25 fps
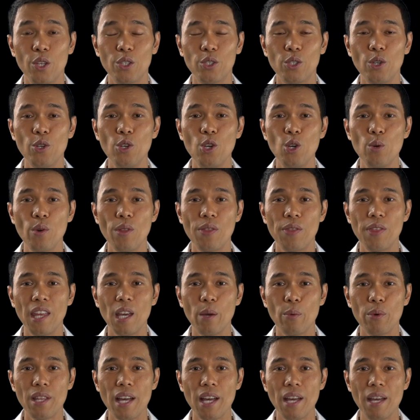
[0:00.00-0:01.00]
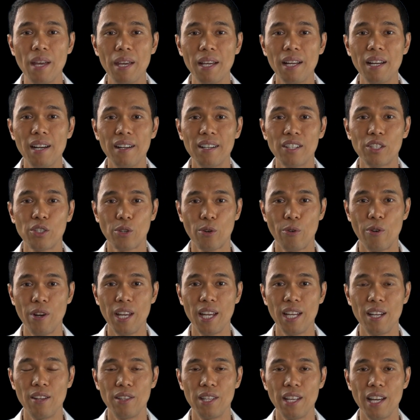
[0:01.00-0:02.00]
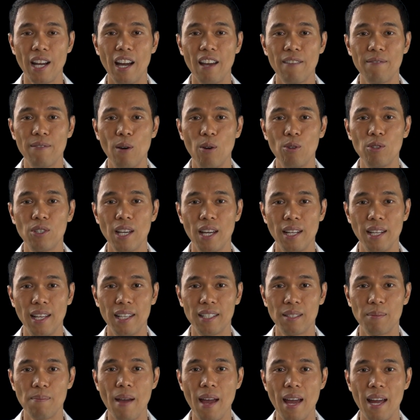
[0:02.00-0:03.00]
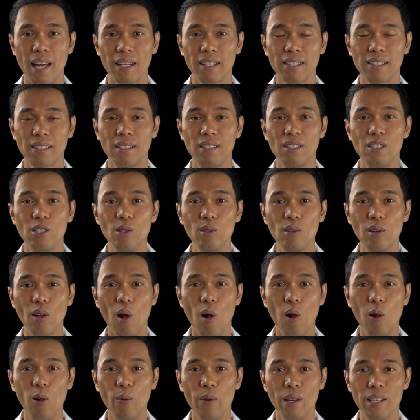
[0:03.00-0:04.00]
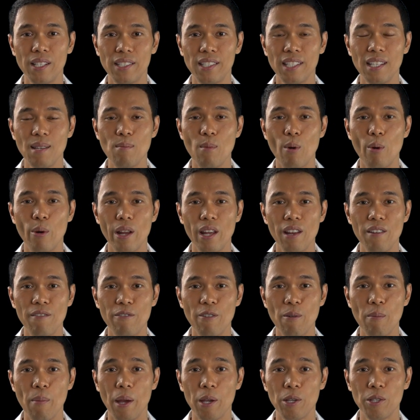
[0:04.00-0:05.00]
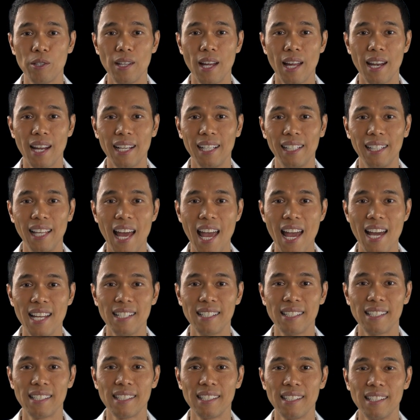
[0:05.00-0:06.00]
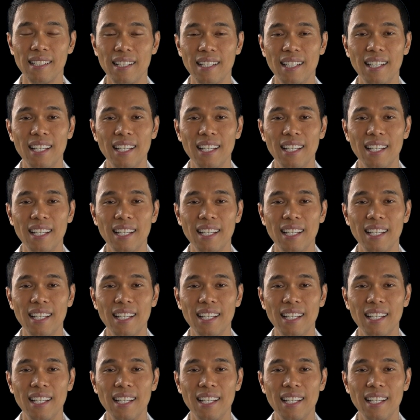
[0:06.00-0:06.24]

So you would think with that bigger screen on the iPhone XS Max, you'll always see more information at a glance.